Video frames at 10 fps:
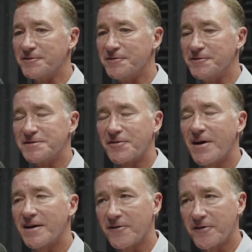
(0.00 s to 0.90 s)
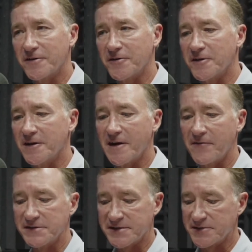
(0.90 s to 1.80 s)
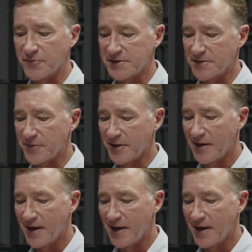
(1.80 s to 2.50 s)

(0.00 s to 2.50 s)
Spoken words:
try to look at the good in every situation, but